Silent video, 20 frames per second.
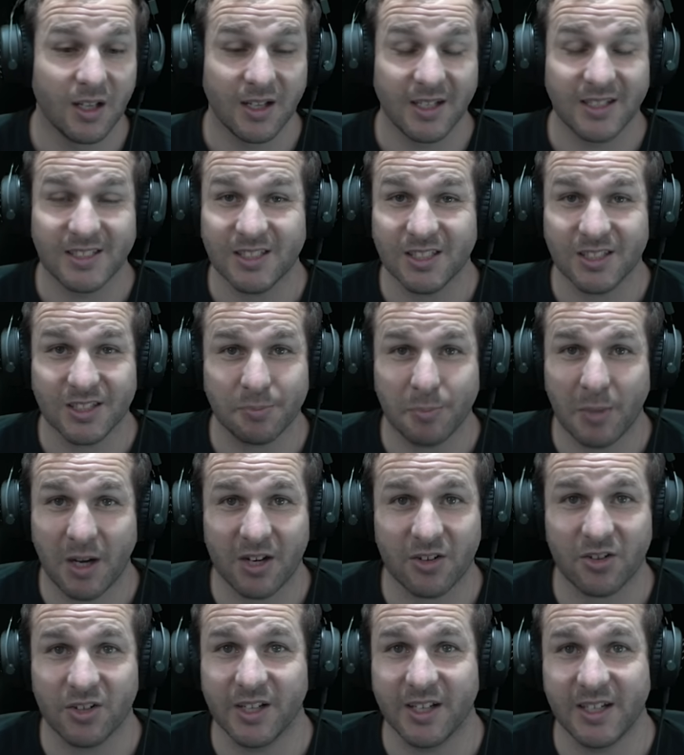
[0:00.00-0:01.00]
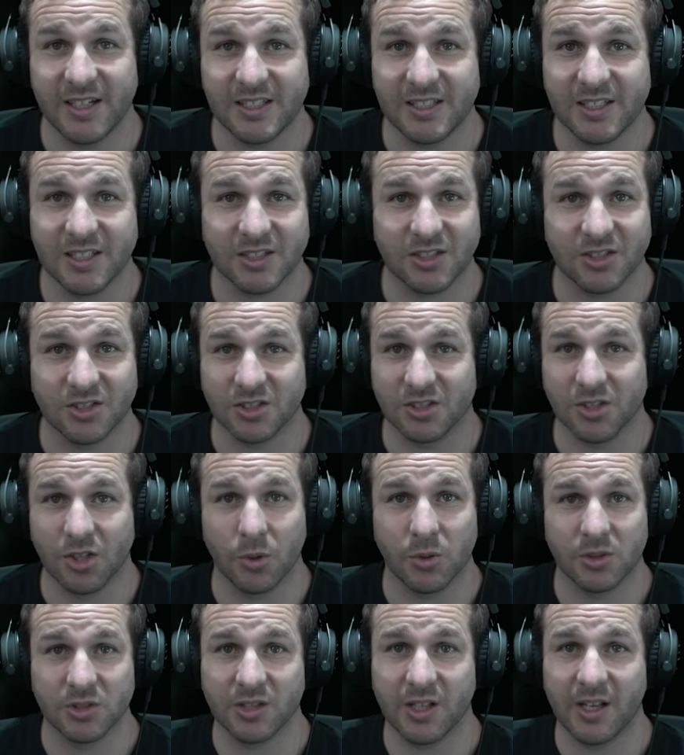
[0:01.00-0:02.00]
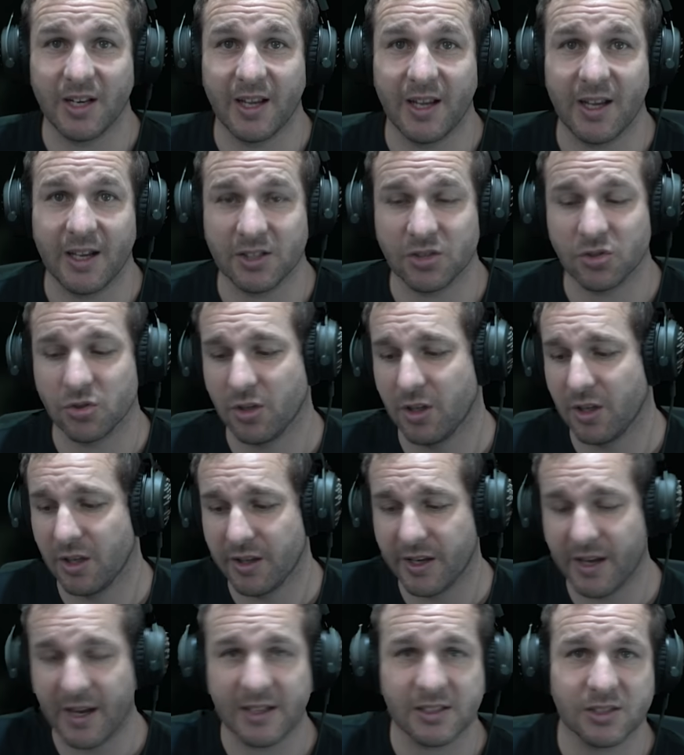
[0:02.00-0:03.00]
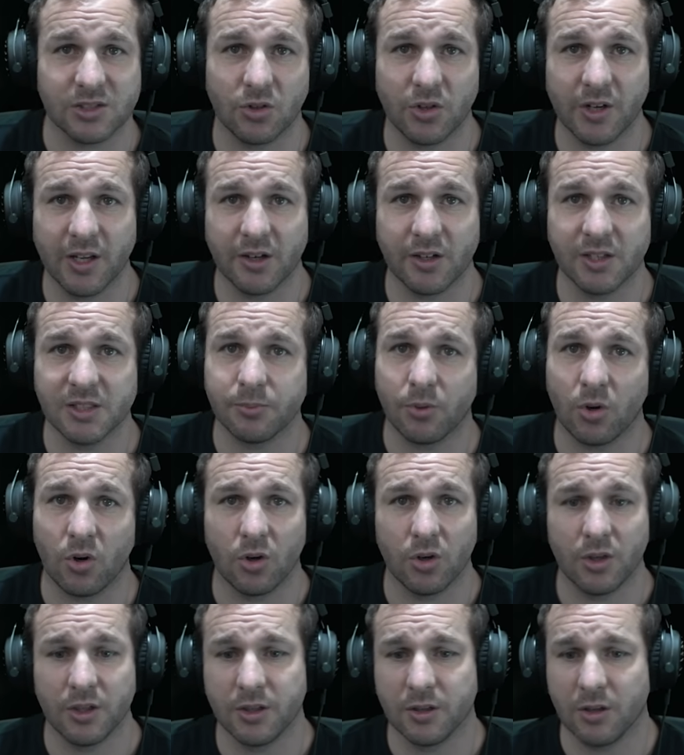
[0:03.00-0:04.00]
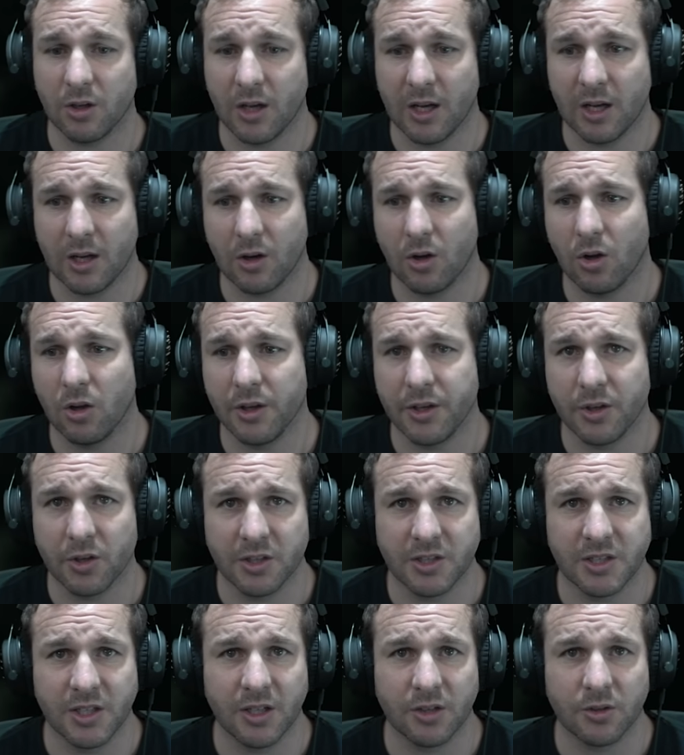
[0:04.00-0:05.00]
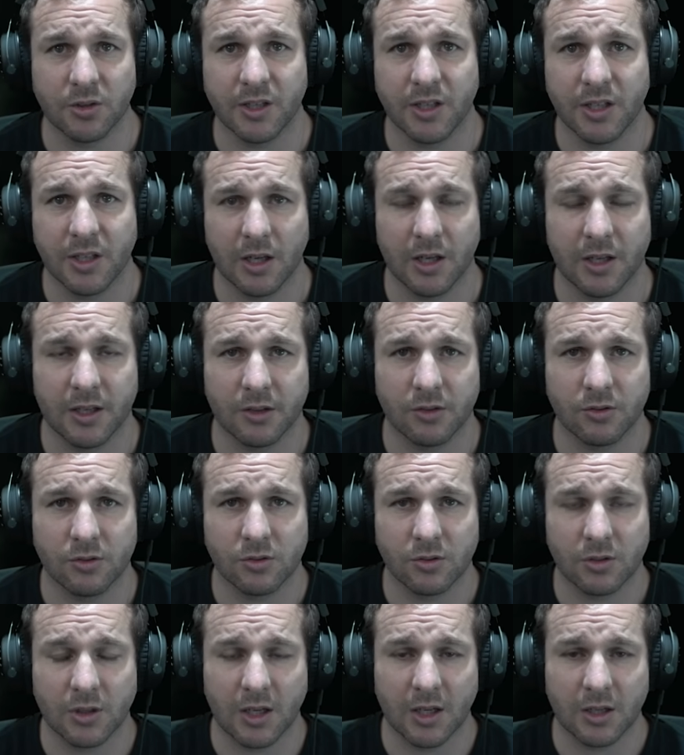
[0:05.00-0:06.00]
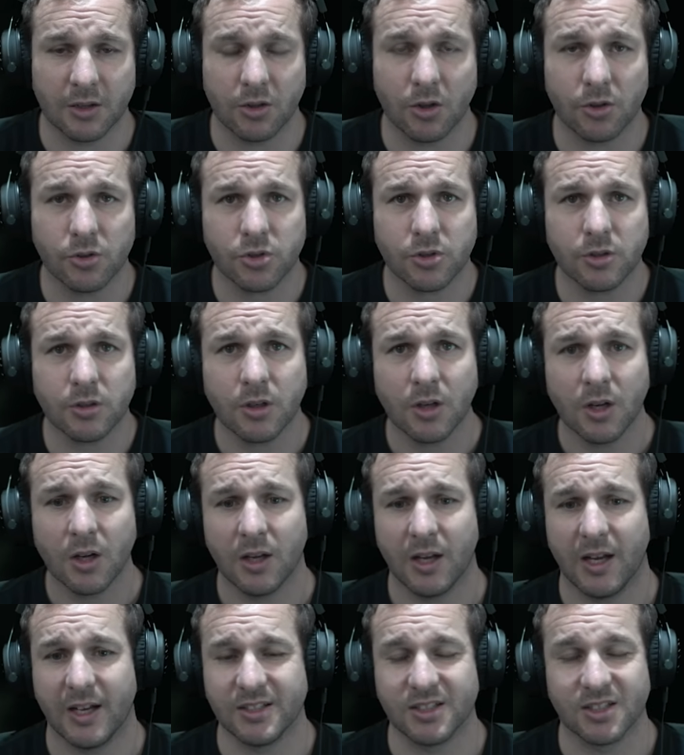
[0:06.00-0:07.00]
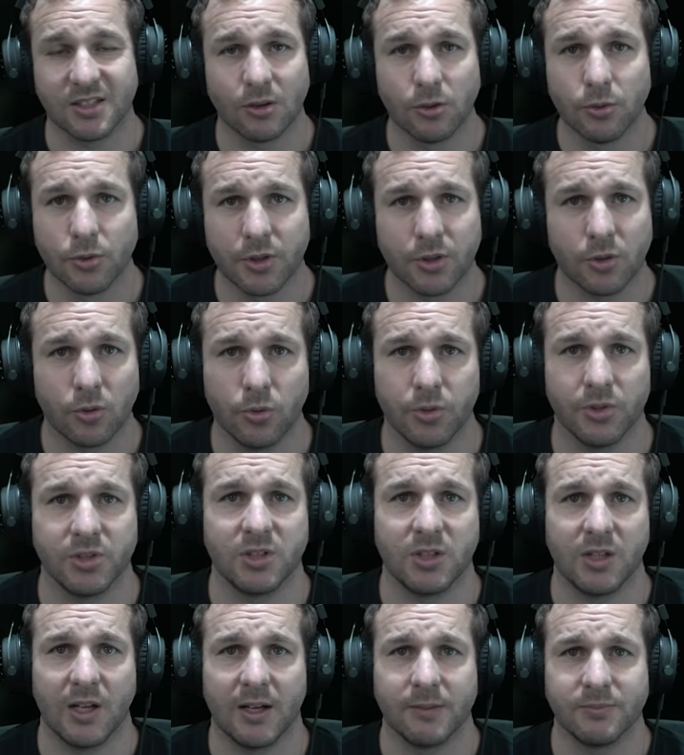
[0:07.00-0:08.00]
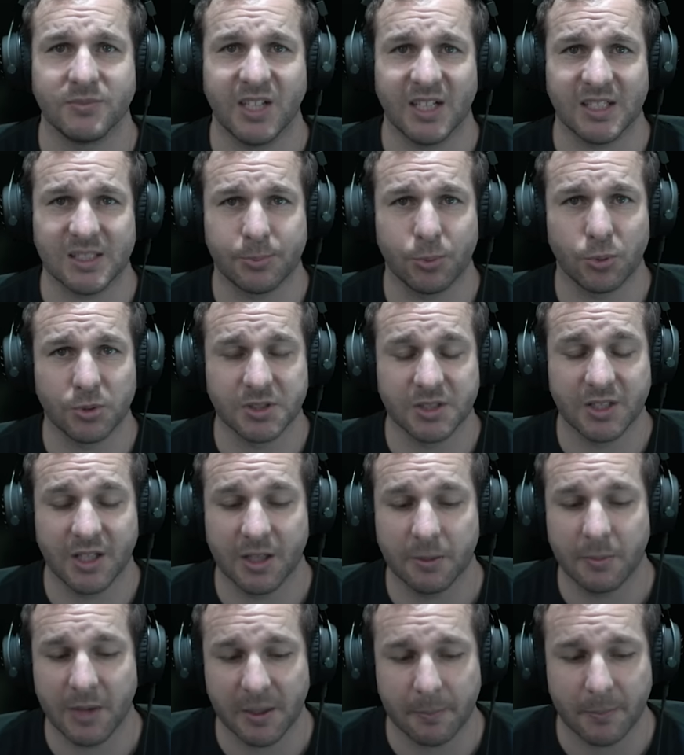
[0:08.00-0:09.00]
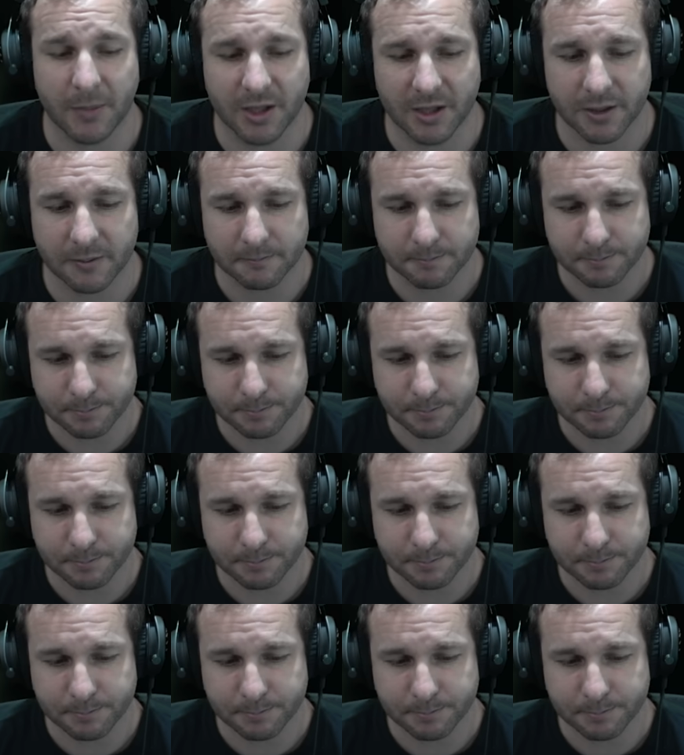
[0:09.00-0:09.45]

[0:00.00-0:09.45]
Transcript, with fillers: It's just smarter and easier to just go into that extra, the outside areas behind Ollie, Idea, and Goshen, and just looting all the tech spawns there to make money.